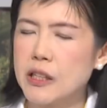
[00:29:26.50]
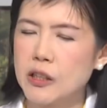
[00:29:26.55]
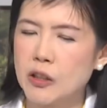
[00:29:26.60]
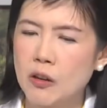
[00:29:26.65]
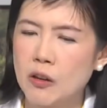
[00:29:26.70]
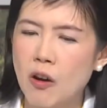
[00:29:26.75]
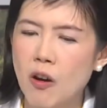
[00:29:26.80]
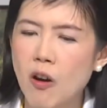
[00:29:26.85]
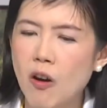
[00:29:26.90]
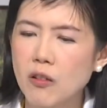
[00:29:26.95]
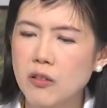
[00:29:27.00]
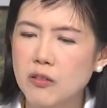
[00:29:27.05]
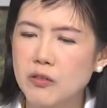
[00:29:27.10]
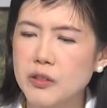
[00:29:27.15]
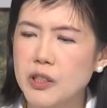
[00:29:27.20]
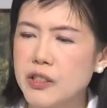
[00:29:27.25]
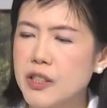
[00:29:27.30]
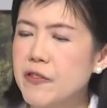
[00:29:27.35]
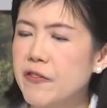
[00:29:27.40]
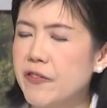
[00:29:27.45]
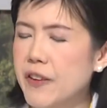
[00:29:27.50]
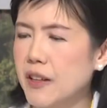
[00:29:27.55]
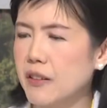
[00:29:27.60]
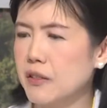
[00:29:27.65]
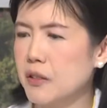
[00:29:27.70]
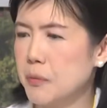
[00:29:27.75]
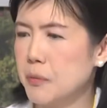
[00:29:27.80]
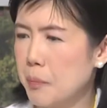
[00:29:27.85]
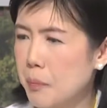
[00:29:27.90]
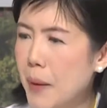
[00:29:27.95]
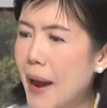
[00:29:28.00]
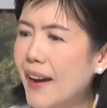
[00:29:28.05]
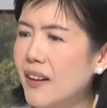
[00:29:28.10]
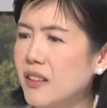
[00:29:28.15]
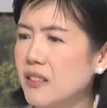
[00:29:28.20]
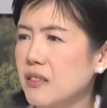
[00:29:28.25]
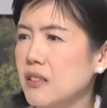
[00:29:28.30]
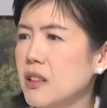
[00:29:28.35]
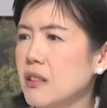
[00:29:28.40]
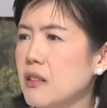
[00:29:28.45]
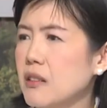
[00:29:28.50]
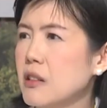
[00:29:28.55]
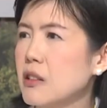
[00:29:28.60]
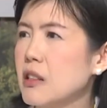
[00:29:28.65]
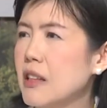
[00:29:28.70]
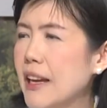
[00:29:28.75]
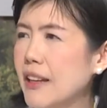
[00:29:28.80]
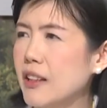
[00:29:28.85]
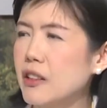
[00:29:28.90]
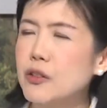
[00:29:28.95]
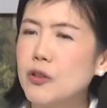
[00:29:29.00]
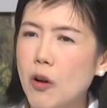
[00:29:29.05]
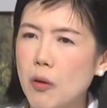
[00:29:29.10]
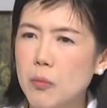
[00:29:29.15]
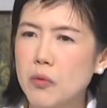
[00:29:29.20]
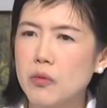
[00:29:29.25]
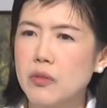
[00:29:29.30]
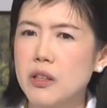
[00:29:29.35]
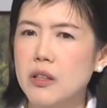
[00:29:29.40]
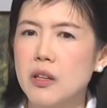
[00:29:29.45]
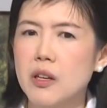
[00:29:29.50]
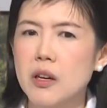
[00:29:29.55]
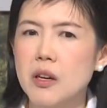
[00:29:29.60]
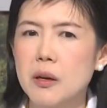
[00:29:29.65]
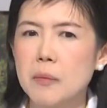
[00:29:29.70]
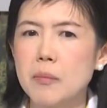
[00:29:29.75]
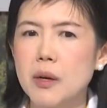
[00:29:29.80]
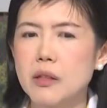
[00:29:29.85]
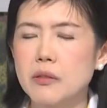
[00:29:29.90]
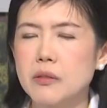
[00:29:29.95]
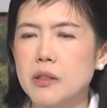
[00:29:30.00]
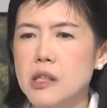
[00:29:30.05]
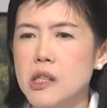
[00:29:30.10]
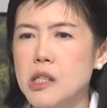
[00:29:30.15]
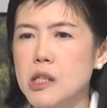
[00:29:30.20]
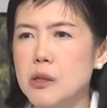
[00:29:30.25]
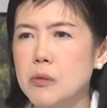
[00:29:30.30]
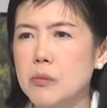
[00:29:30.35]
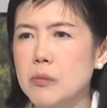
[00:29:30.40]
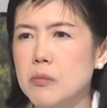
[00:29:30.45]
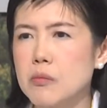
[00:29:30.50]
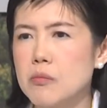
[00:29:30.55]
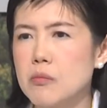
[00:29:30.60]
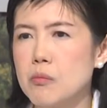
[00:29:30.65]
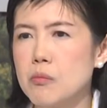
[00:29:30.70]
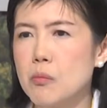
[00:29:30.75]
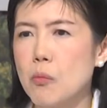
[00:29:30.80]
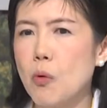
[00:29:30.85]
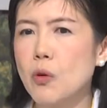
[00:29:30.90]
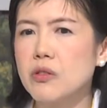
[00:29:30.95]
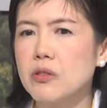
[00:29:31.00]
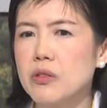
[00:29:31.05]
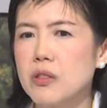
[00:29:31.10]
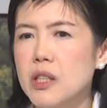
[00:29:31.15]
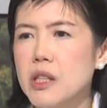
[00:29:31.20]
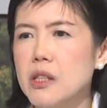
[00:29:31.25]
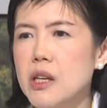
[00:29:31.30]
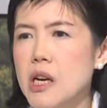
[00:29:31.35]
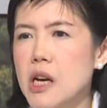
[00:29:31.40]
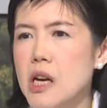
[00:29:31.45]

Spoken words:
call the defect back like normally. But mostly